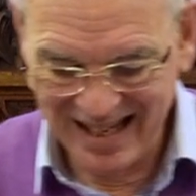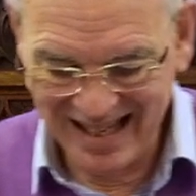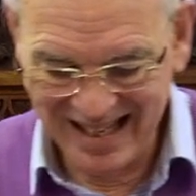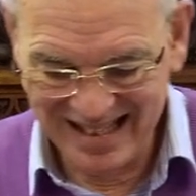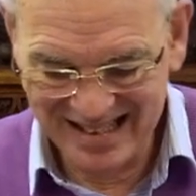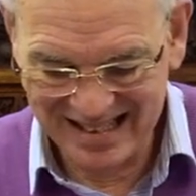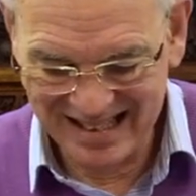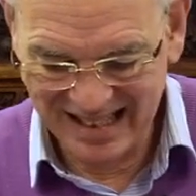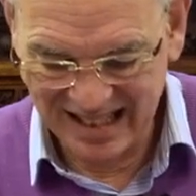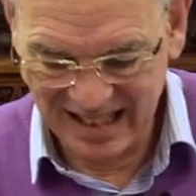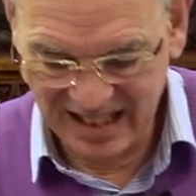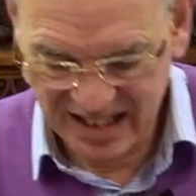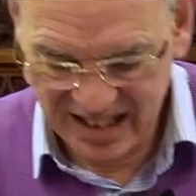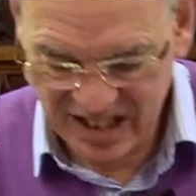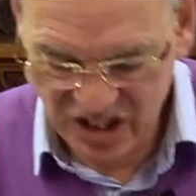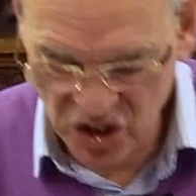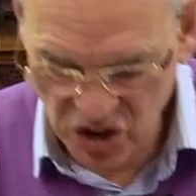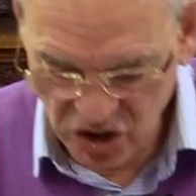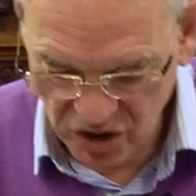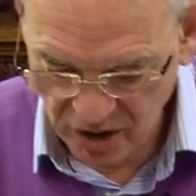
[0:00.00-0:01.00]
is
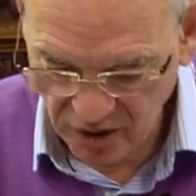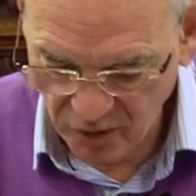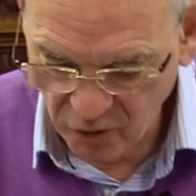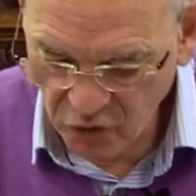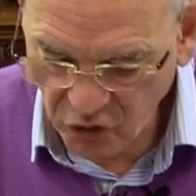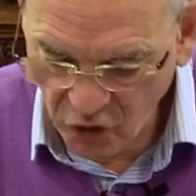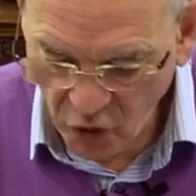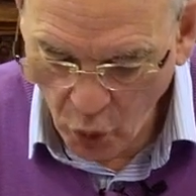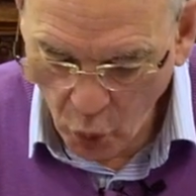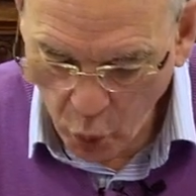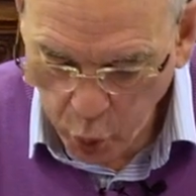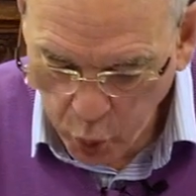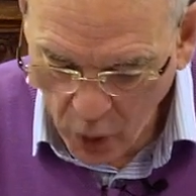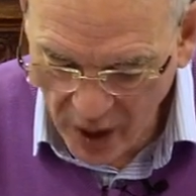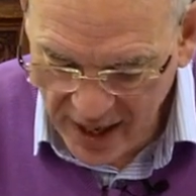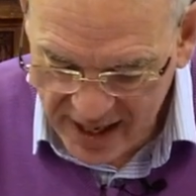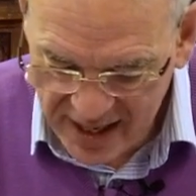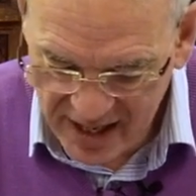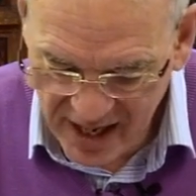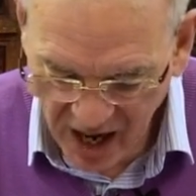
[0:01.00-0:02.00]
Legion, for
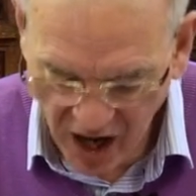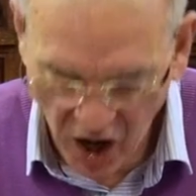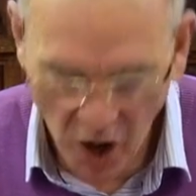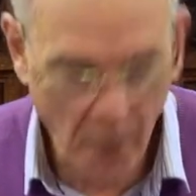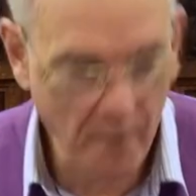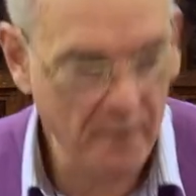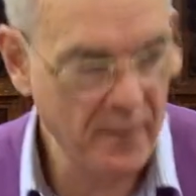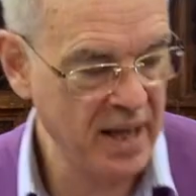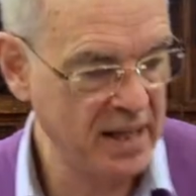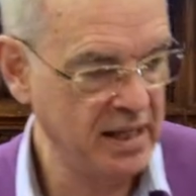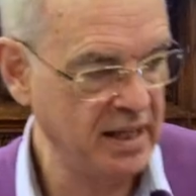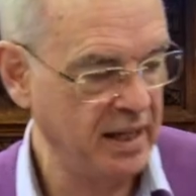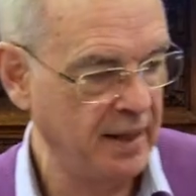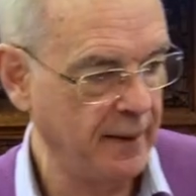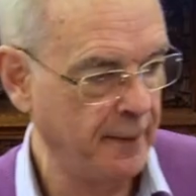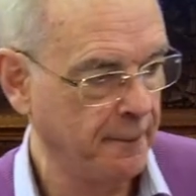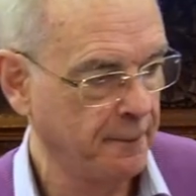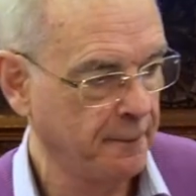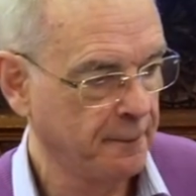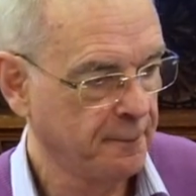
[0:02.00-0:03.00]
we are
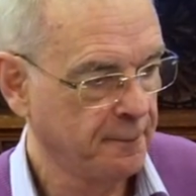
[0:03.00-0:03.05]
many.